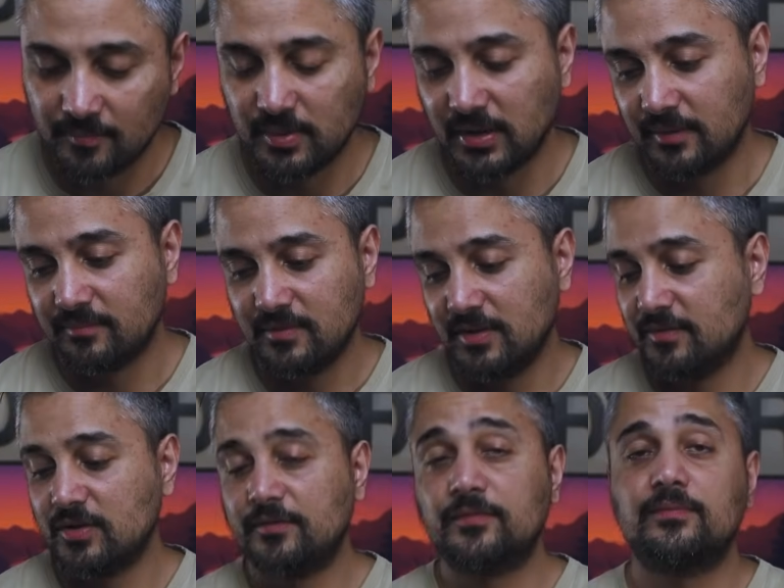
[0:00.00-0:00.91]
But
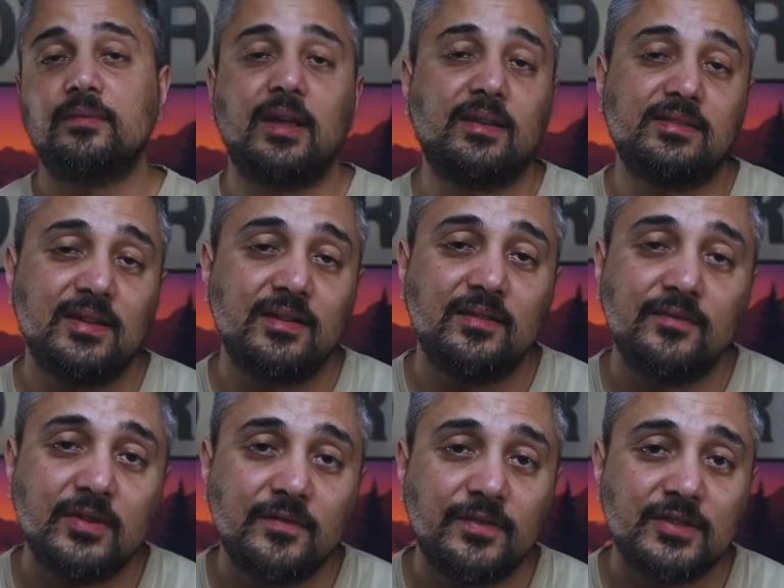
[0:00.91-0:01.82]
even if, like I said,
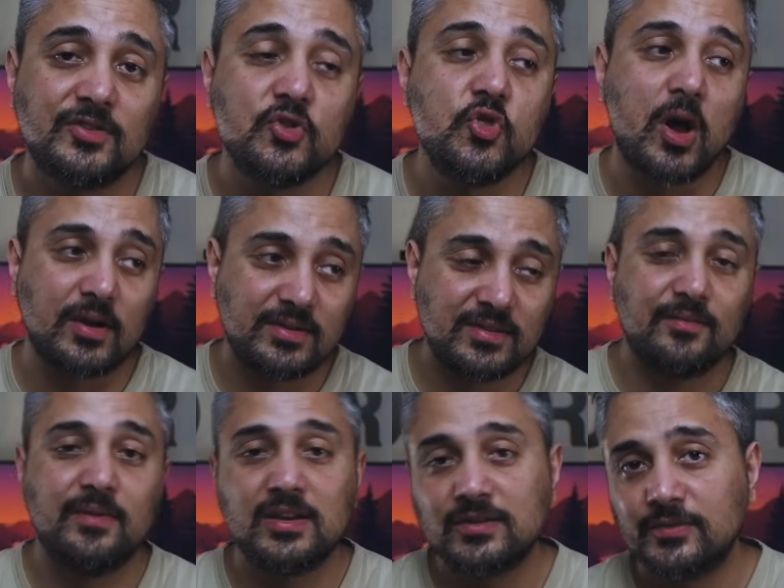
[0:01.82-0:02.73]
even if it's not
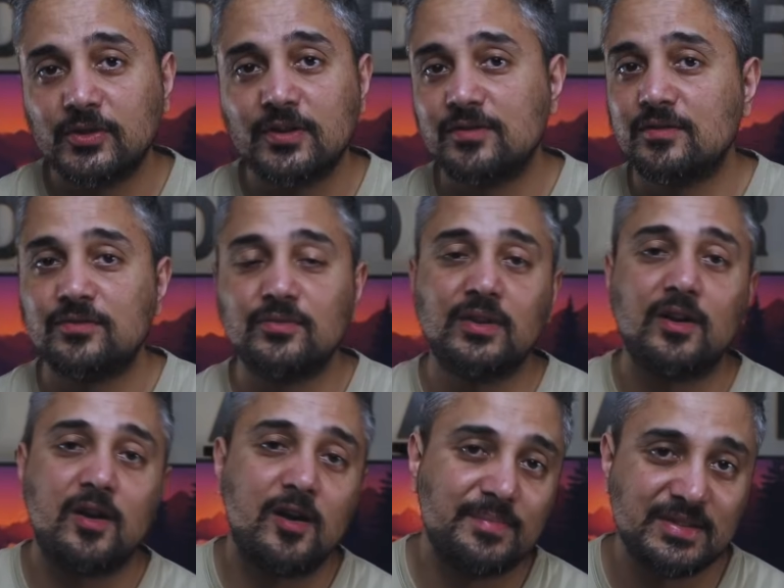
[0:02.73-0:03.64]
RESTful and you're doing
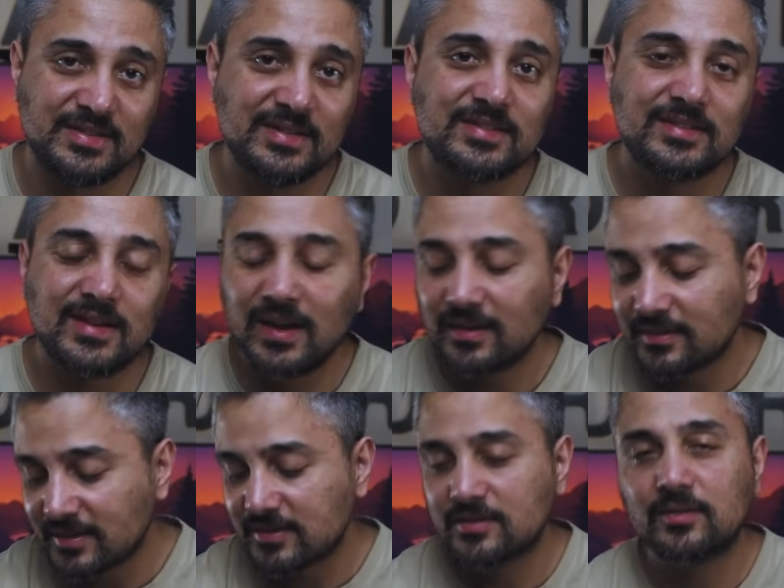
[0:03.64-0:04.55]
an RPC style,
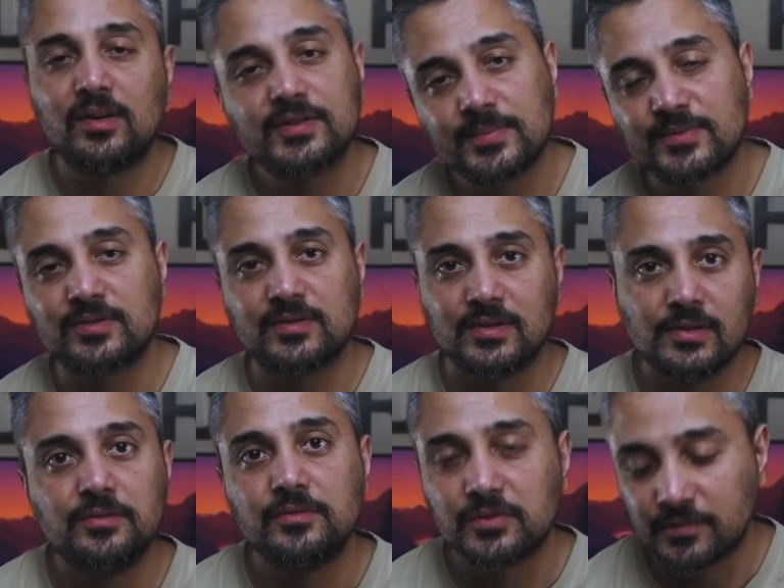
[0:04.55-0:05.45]
these concepts are still
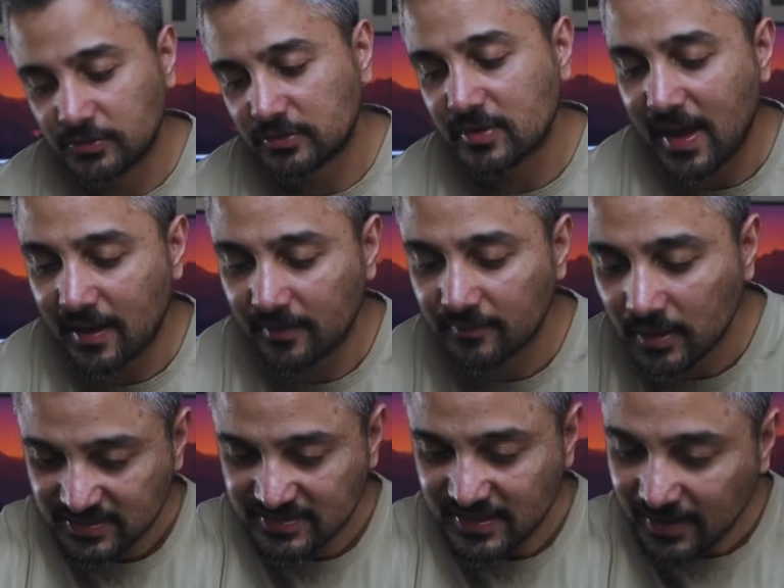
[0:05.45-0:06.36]
useful to have.
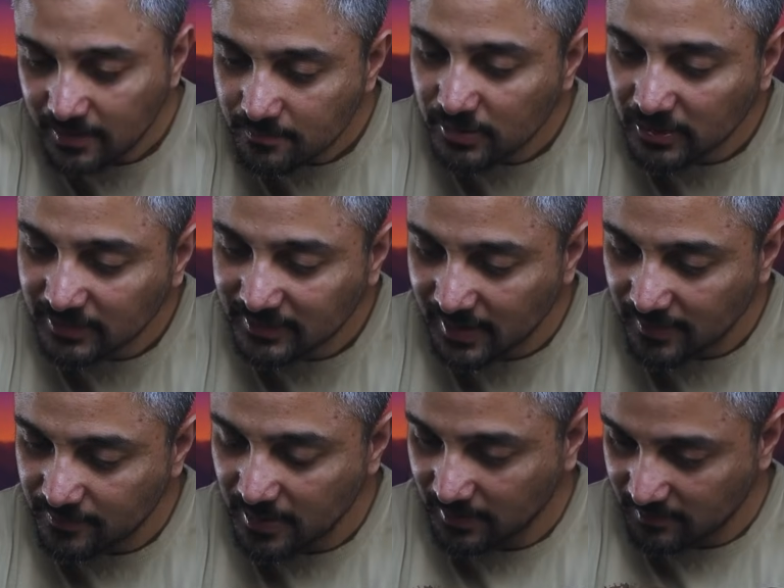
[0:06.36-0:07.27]
The second book that I
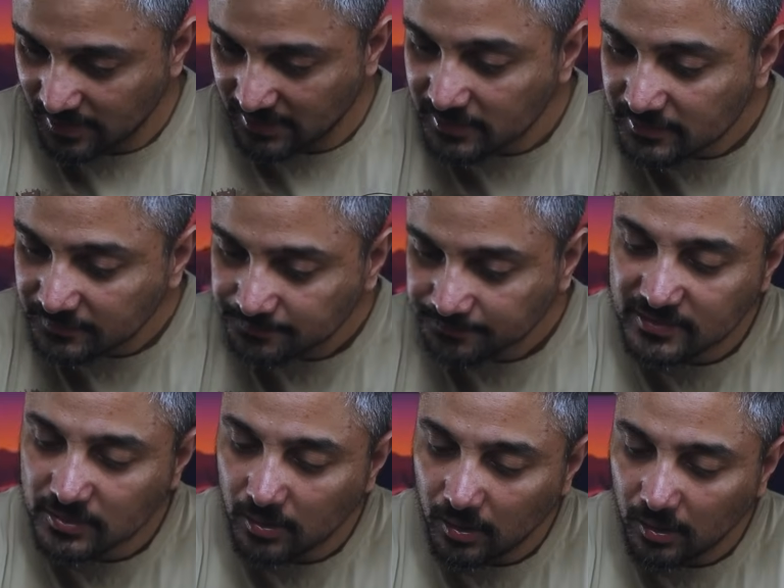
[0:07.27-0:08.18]
recommend
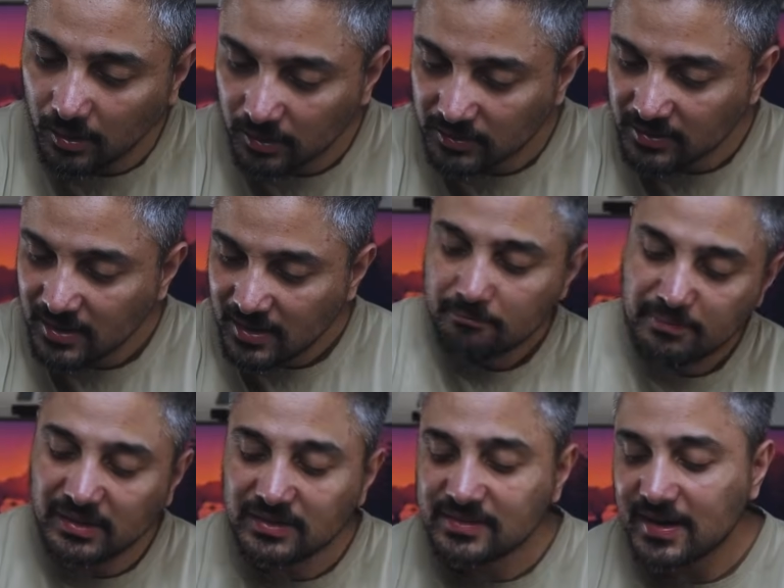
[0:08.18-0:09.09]
is called
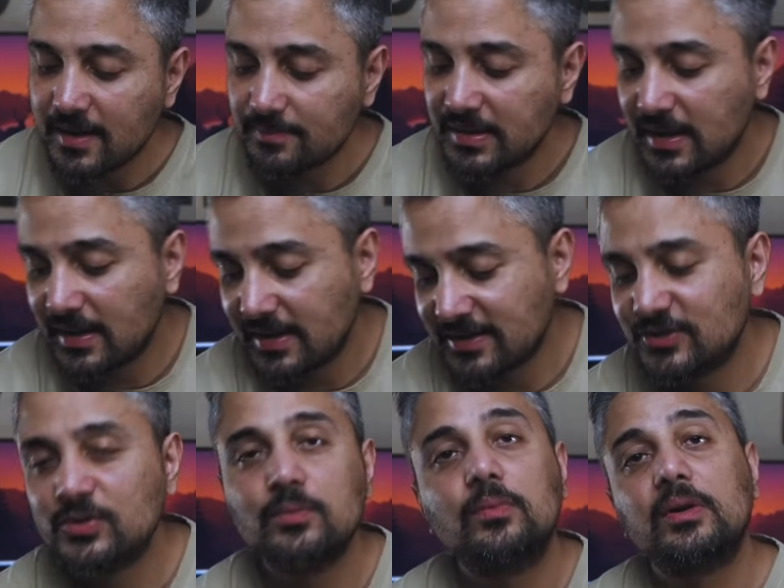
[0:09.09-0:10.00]
Build
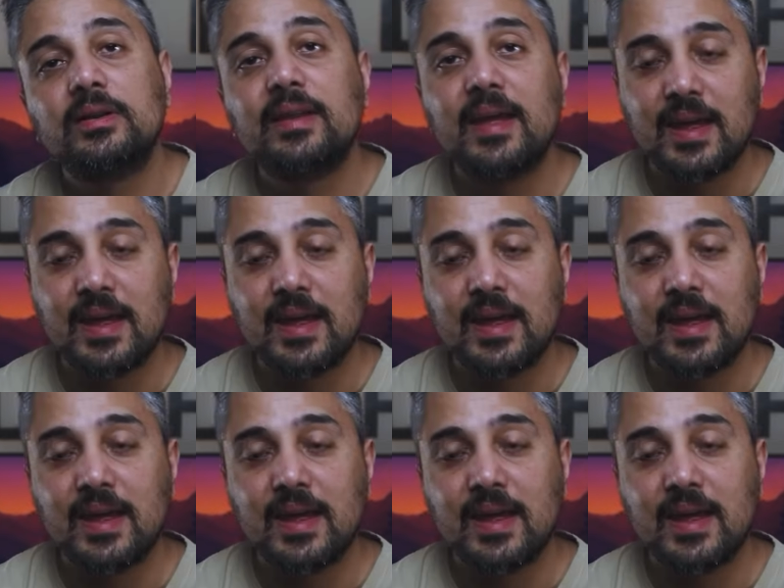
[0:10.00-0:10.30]
APIs You Won't